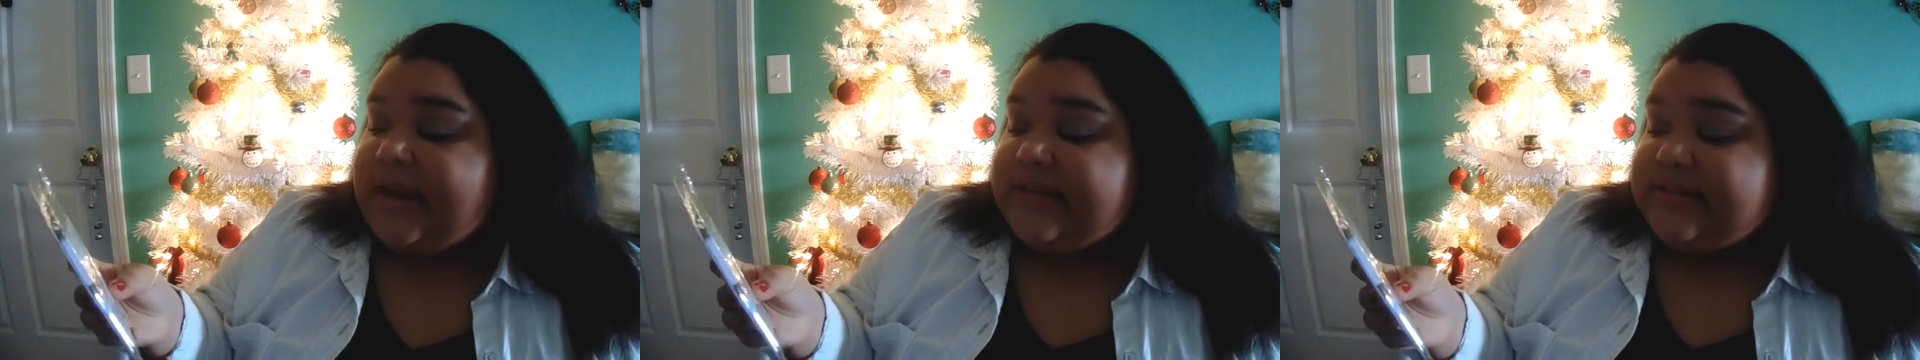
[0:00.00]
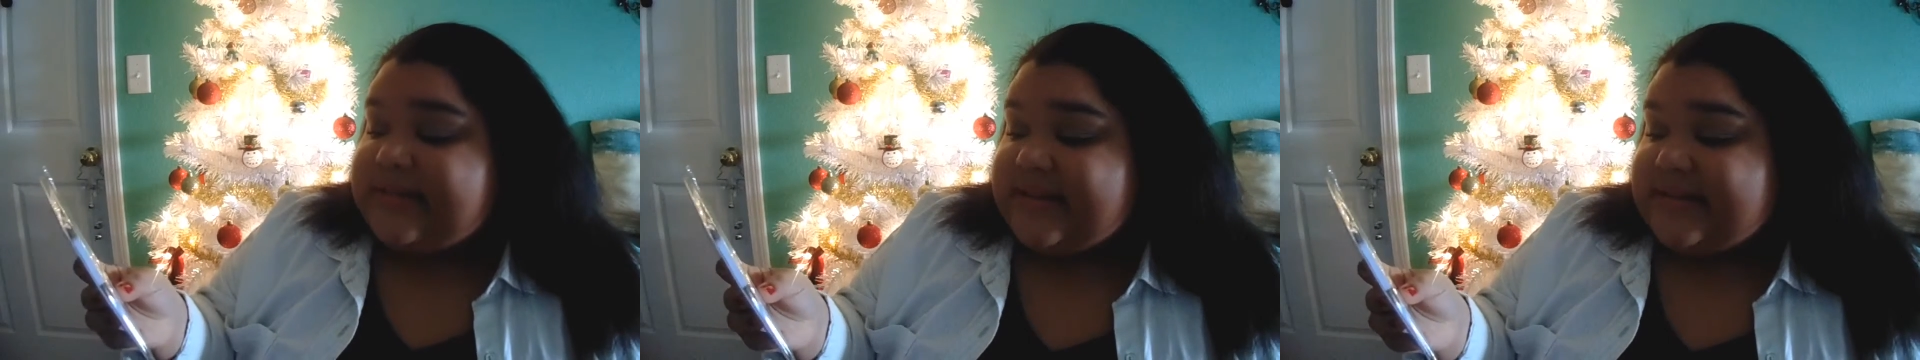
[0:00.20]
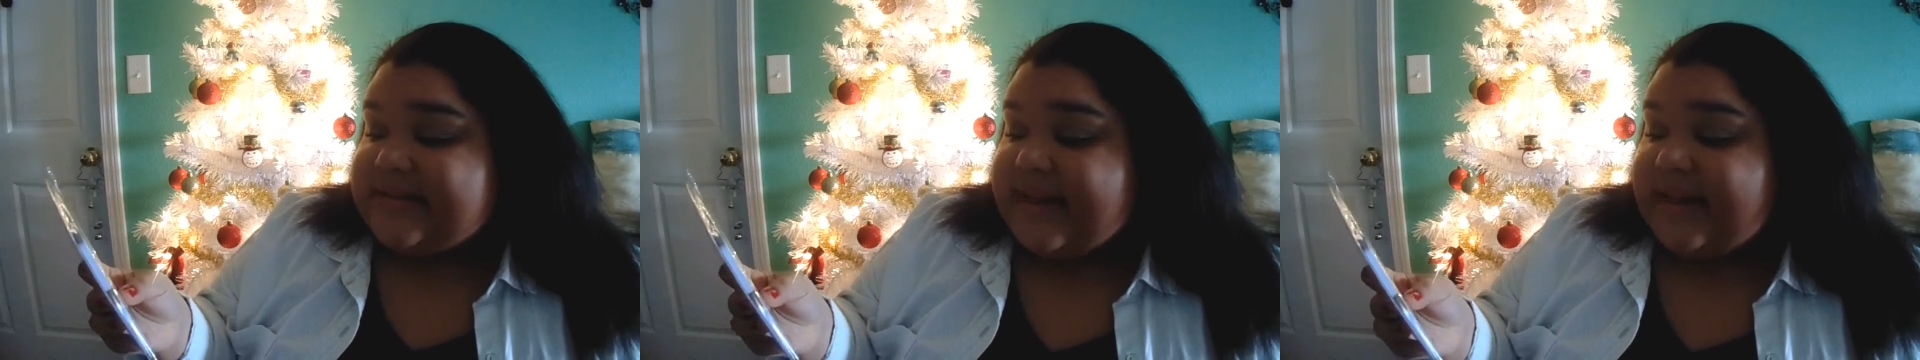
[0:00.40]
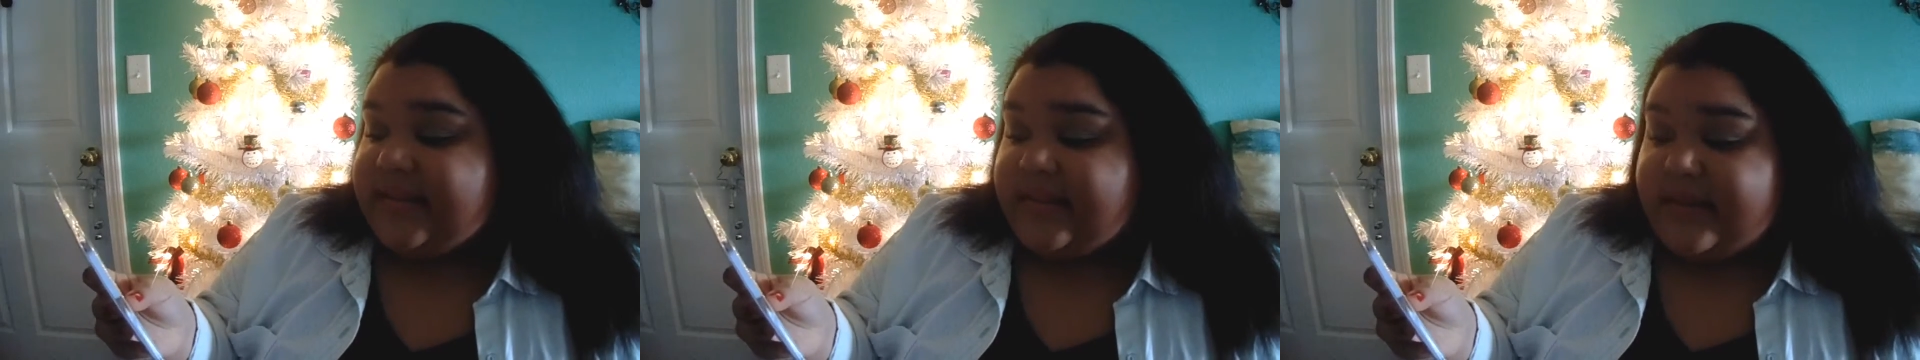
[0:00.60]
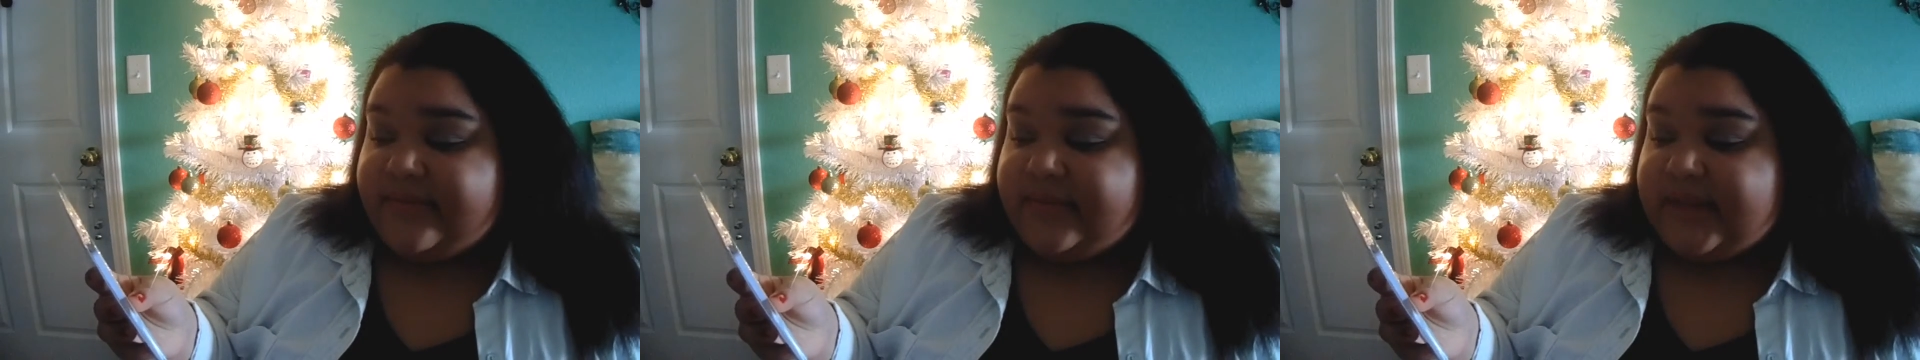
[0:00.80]
says, I
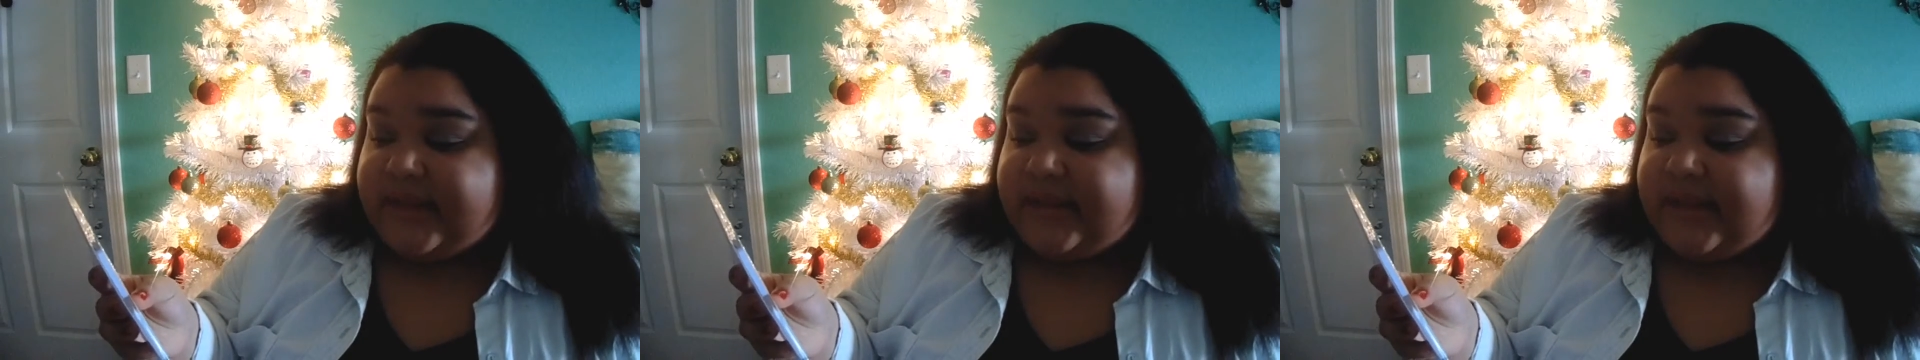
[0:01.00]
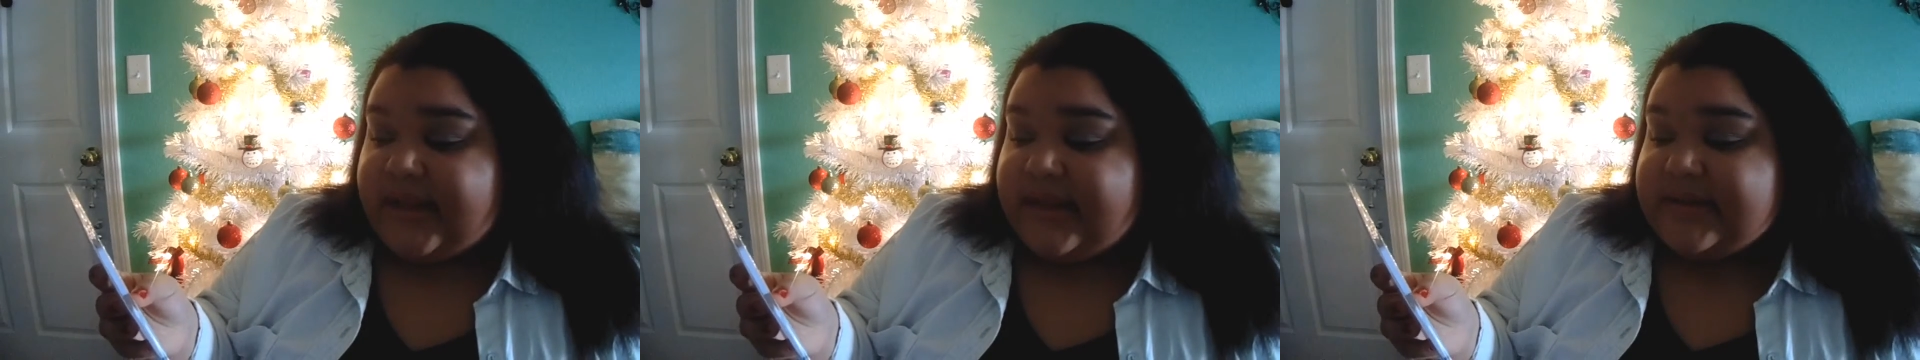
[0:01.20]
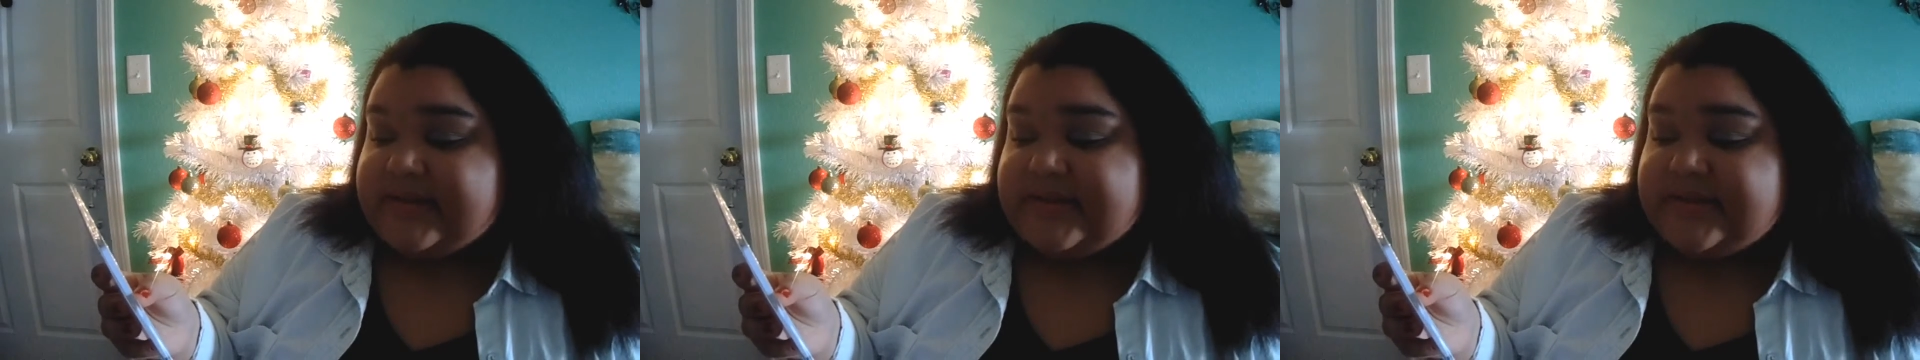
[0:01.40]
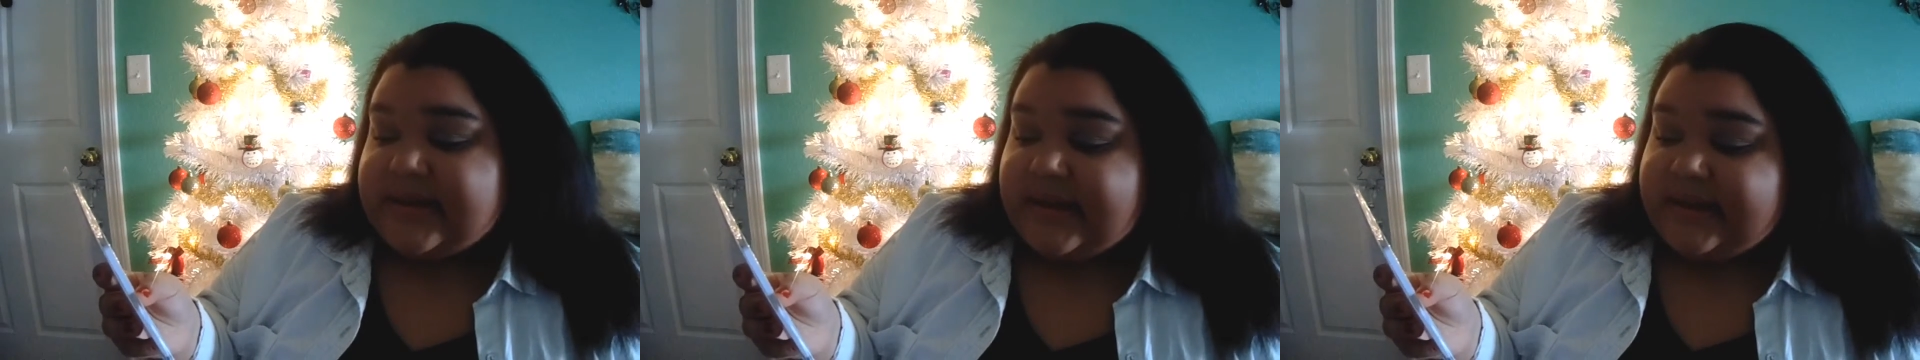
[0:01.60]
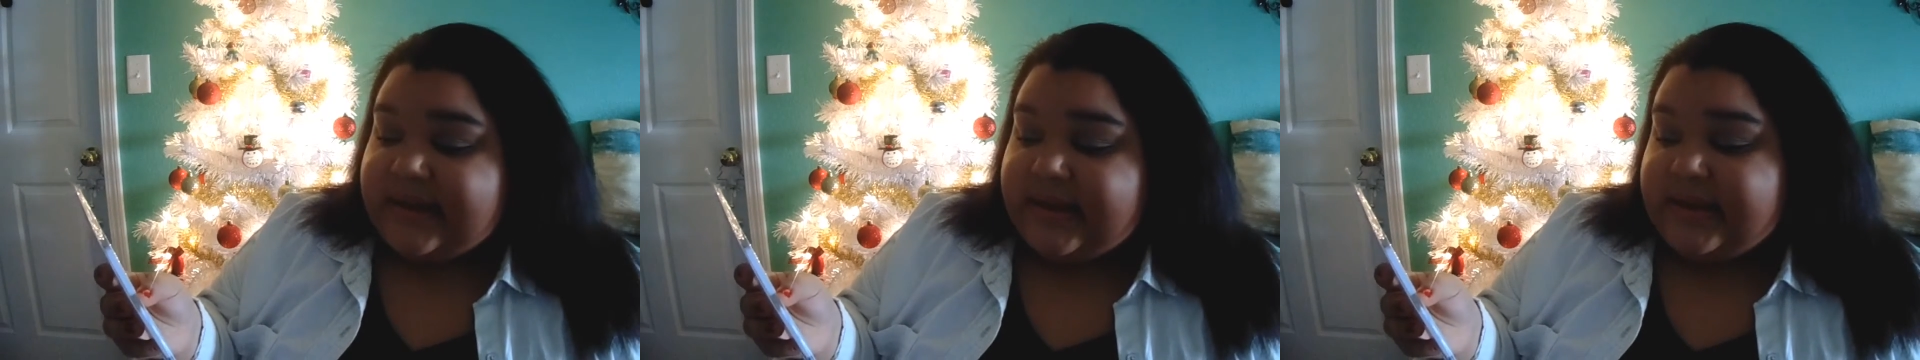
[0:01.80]
love deadlines,
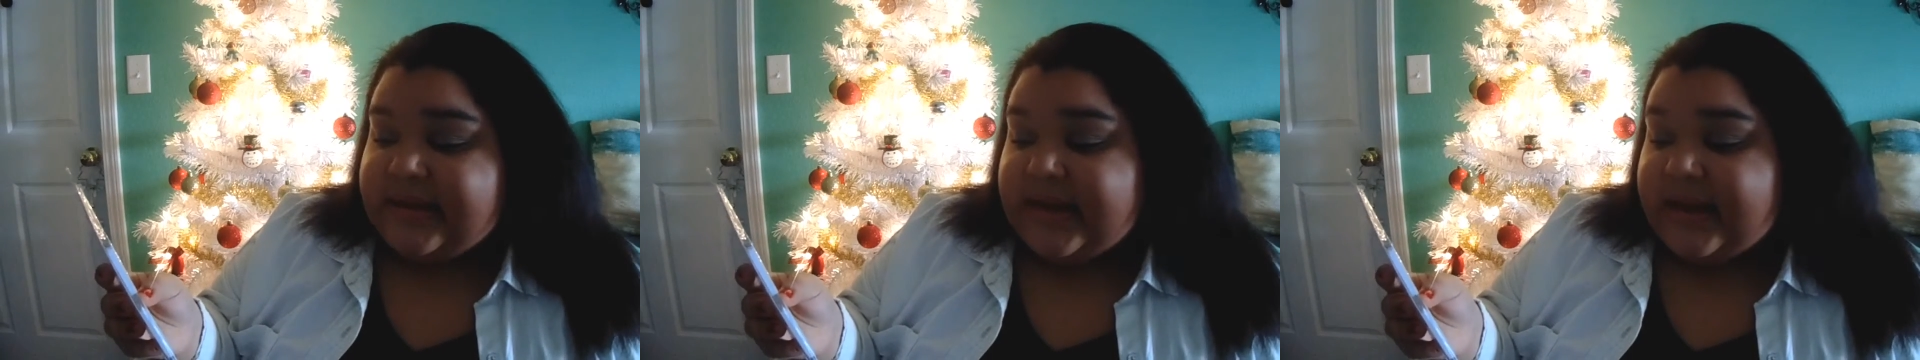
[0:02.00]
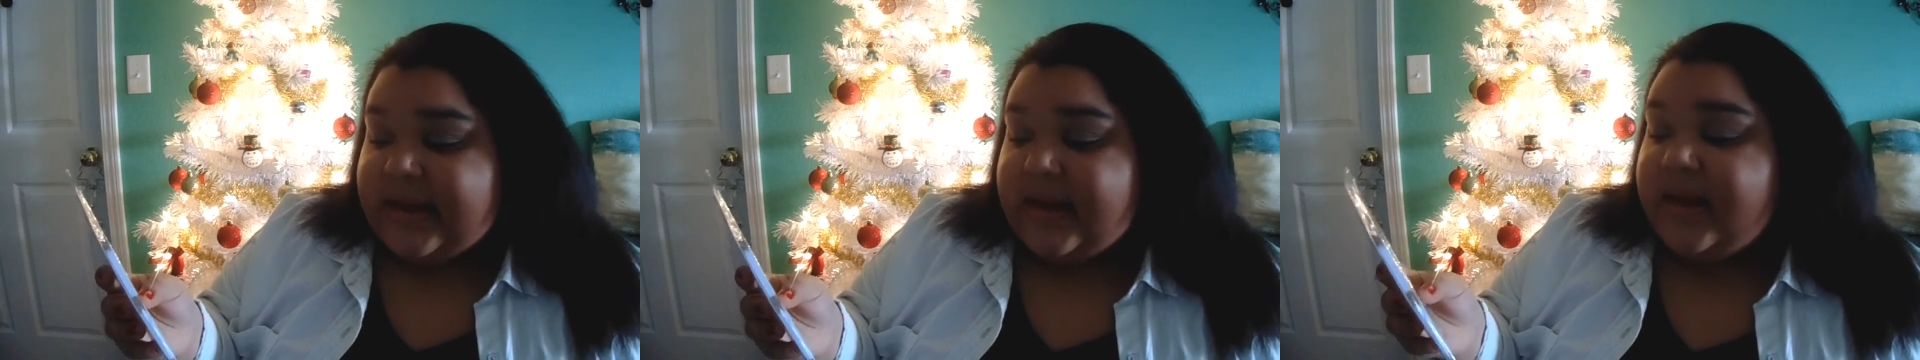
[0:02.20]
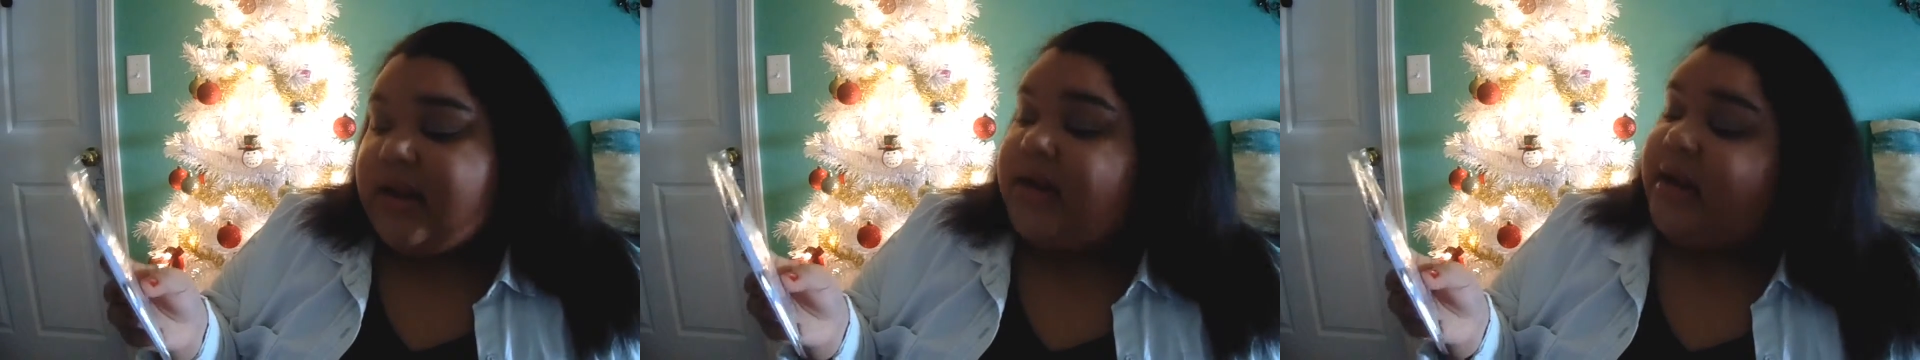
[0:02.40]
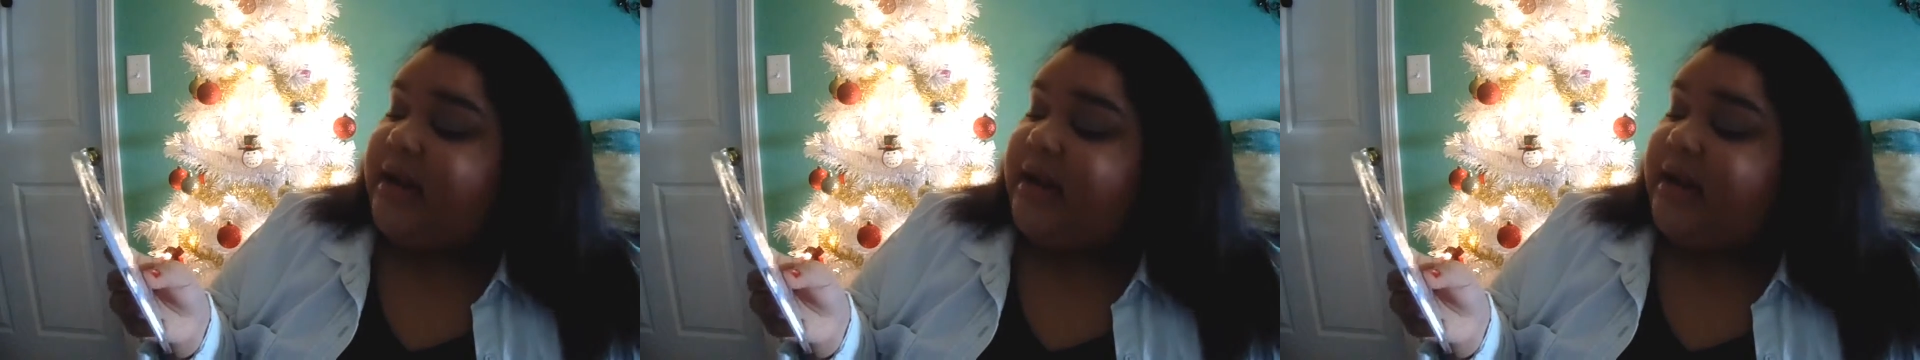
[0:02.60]
dot, dot, dot.